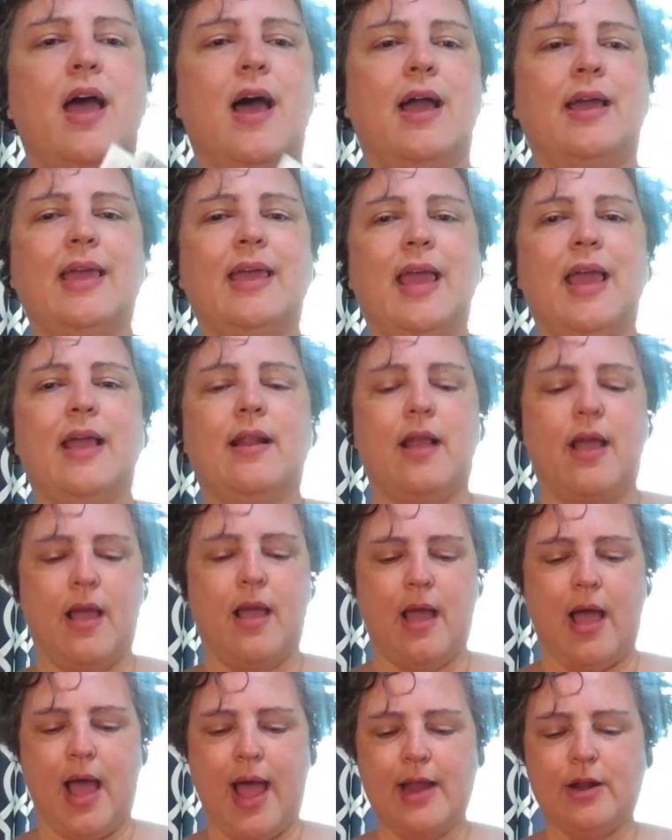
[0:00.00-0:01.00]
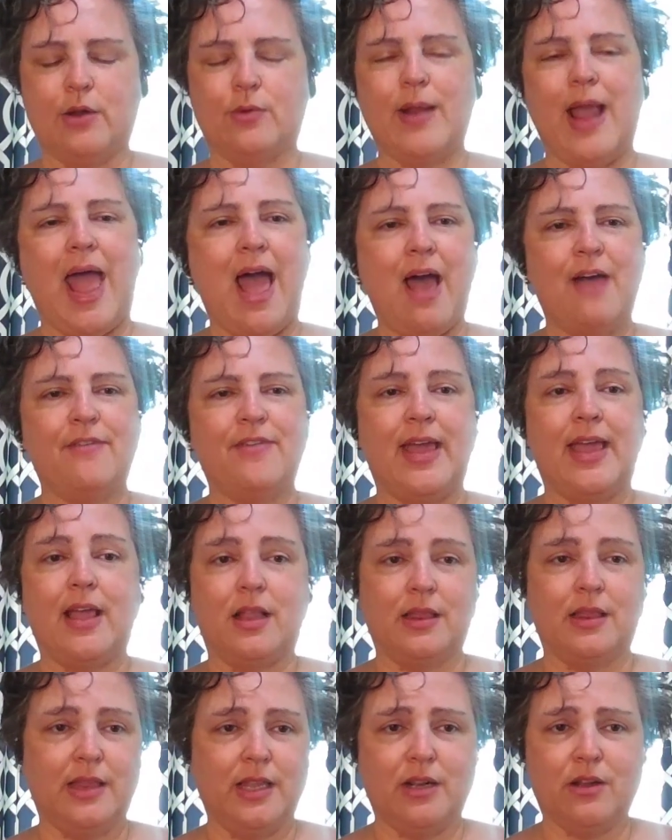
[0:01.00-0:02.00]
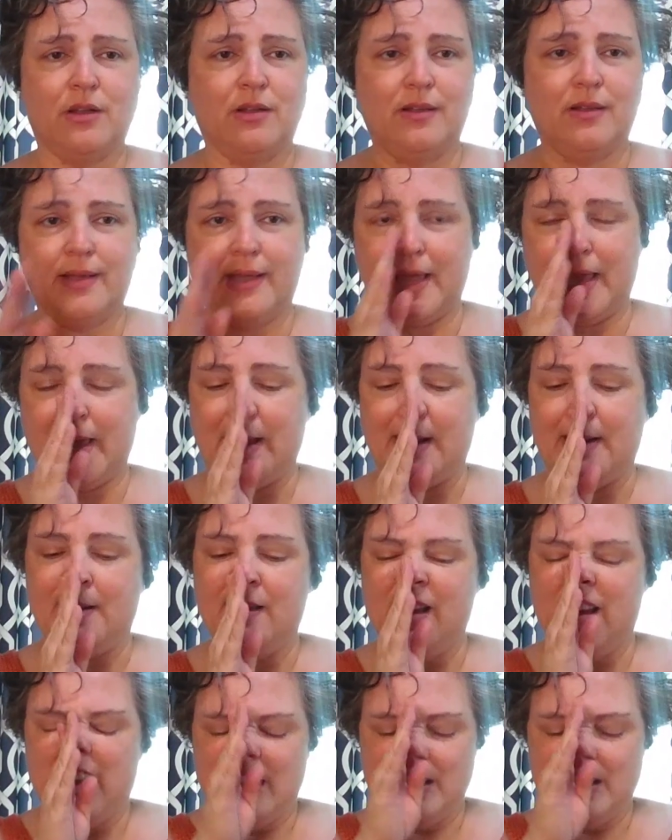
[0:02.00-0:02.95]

Again, I don't have a little kid,